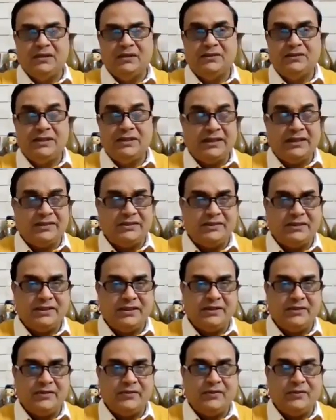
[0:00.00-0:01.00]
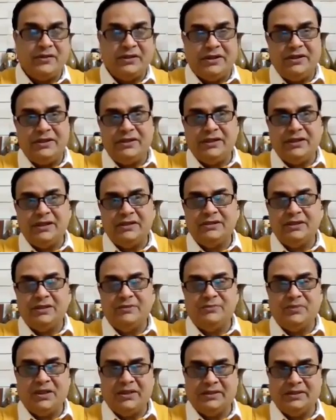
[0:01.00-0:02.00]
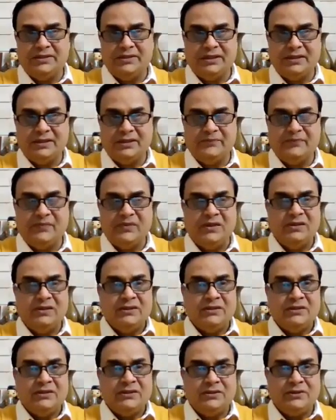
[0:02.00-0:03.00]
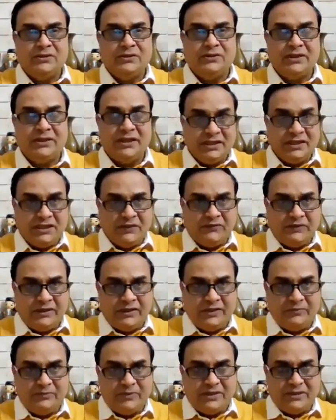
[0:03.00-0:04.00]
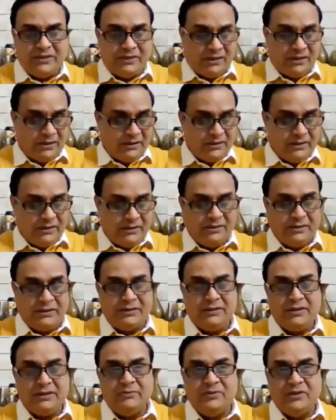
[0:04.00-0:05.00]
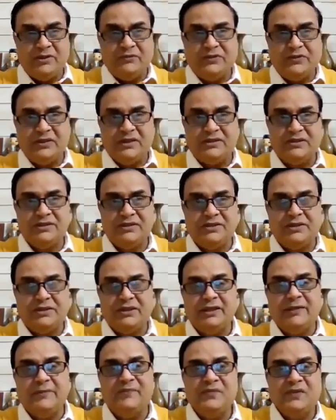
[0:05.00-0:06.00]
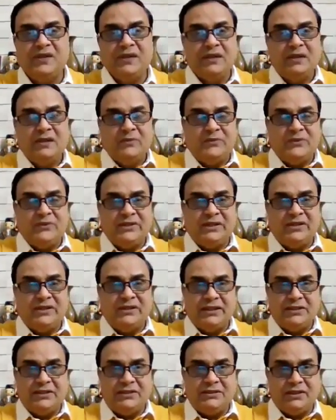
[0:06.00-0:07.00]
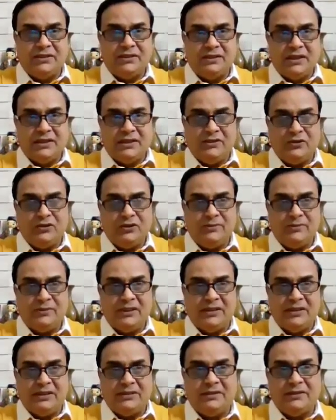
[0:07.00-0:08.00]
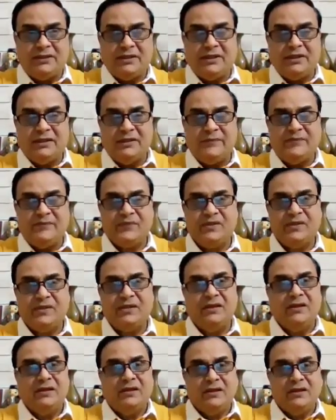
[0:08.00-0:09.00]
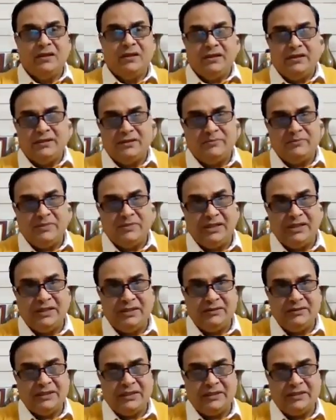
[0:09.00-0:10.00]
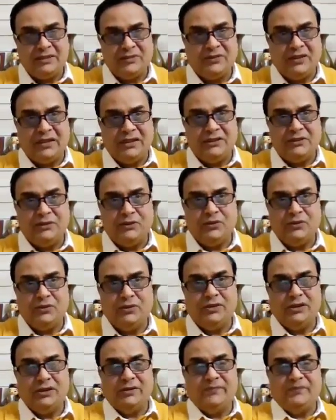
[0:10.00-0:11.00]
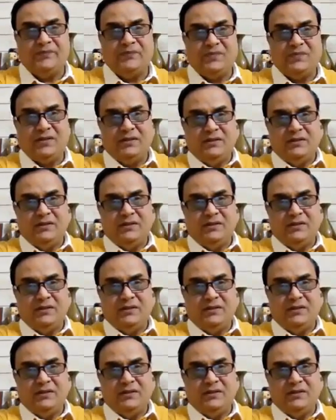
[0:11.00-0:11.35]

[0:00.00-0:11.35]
sector or areas in Pakistan. So thank you very much. It is the briefest presentation. I hope that it may satisfy your